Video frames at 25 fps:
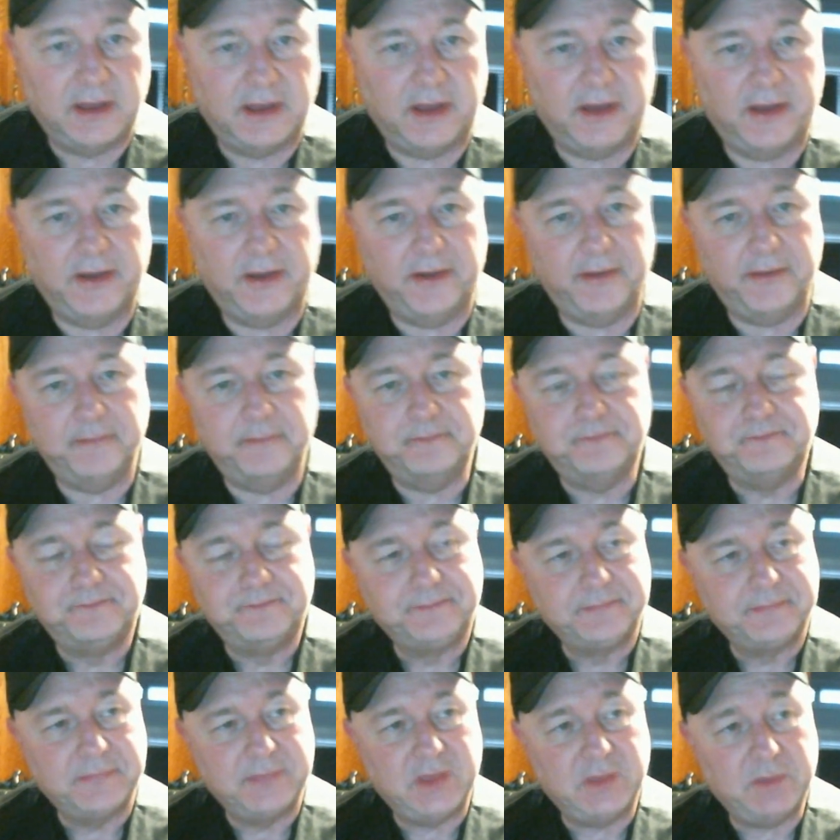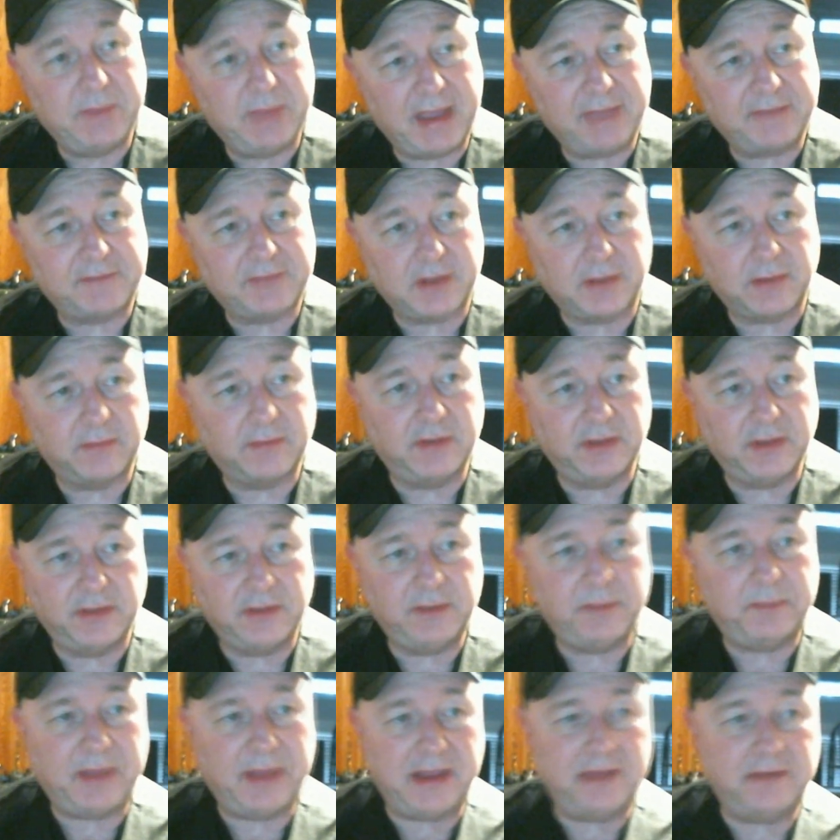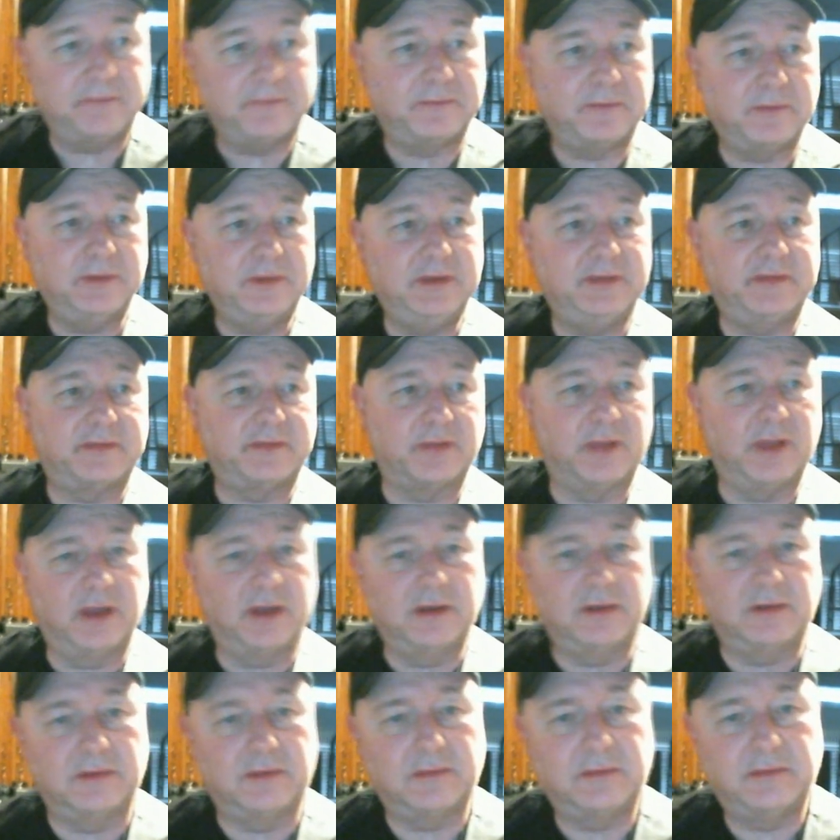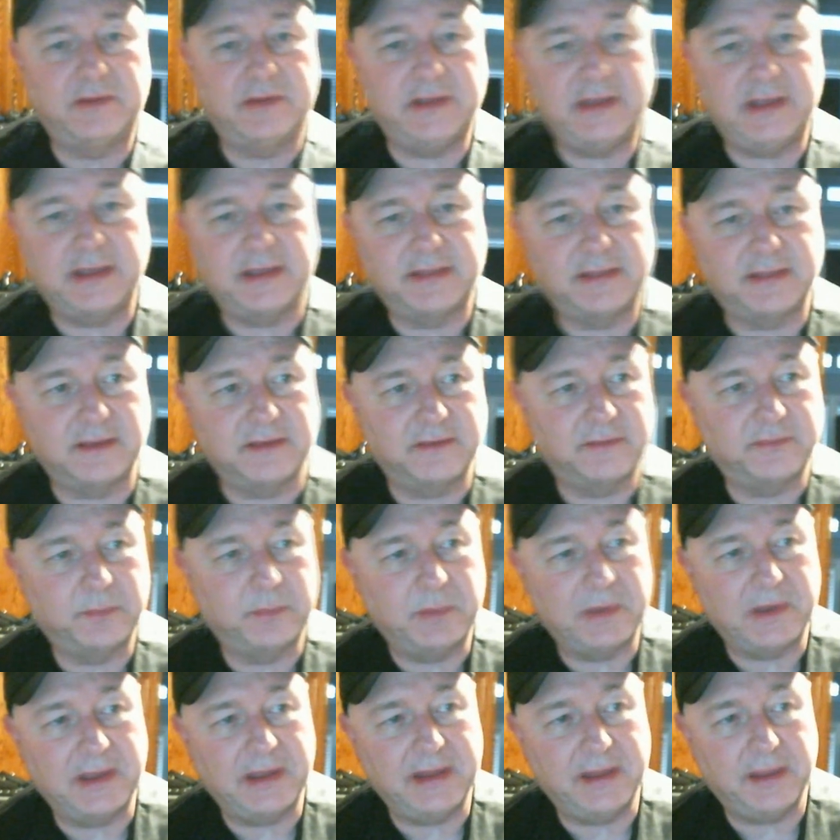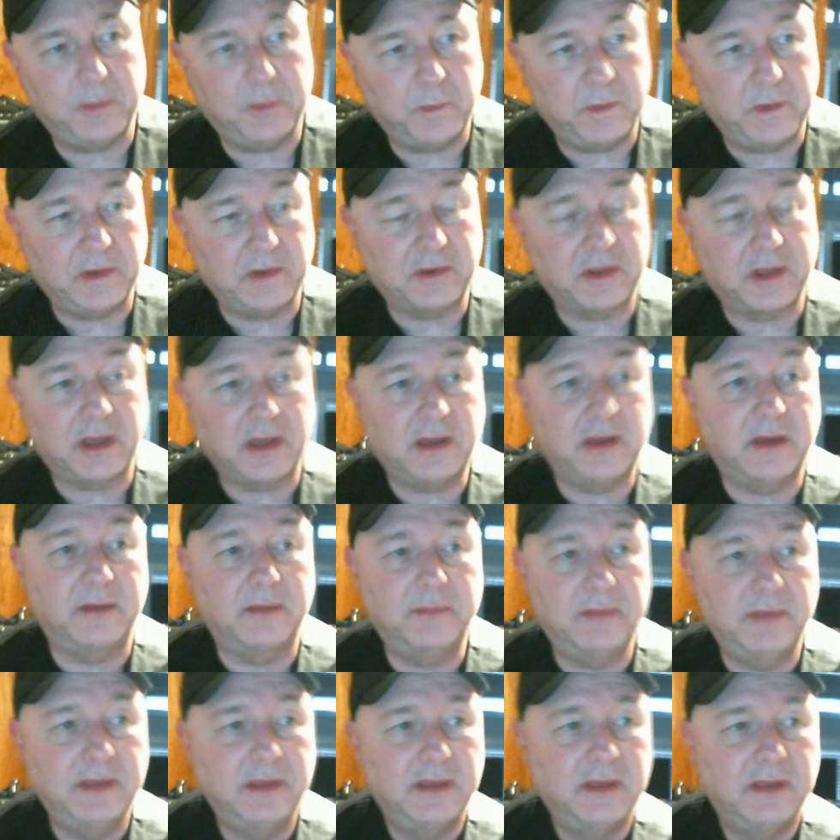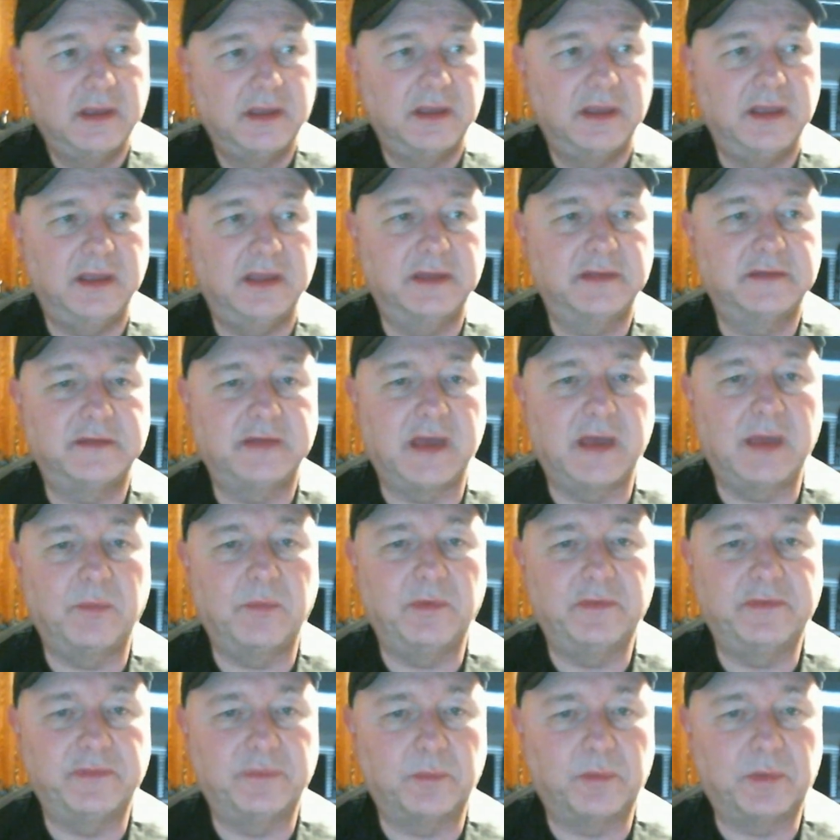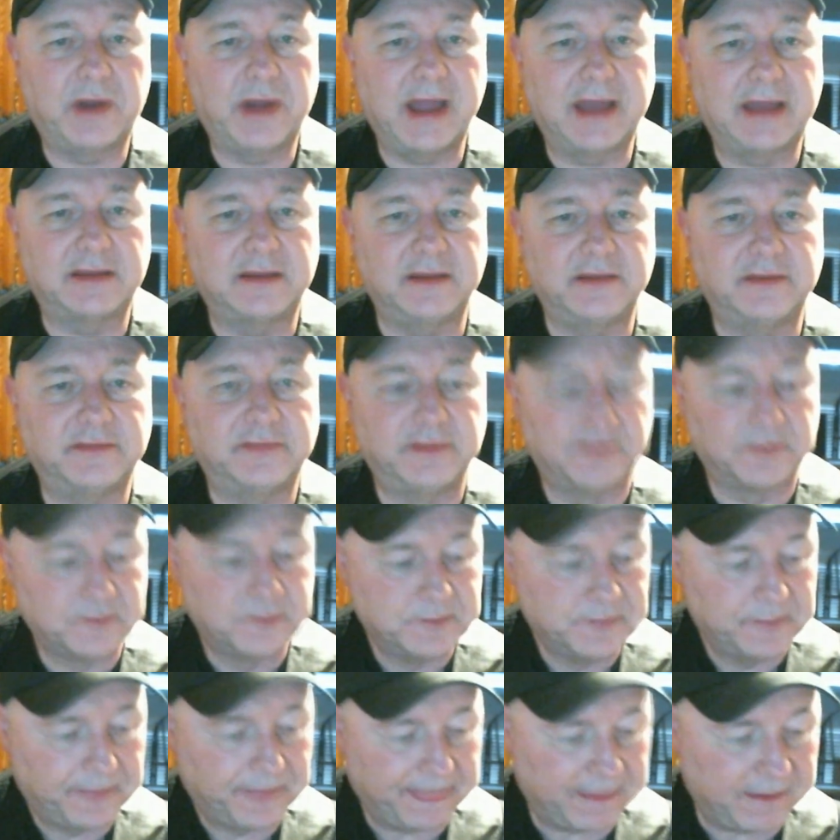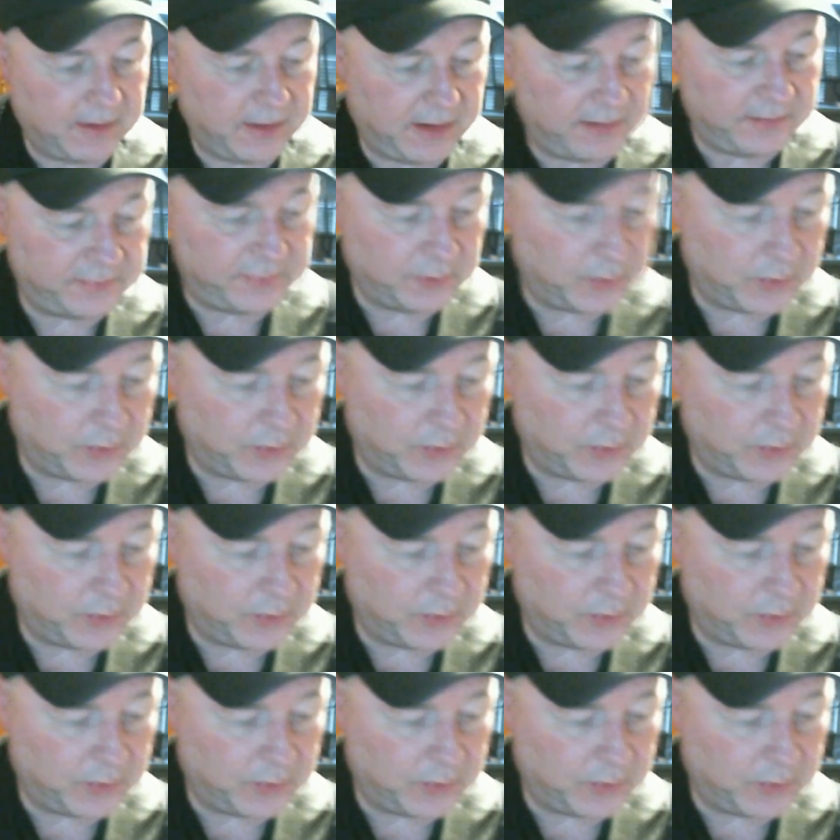you may have to go really painfully slow to get this, but it will come in time with some practice. All right, so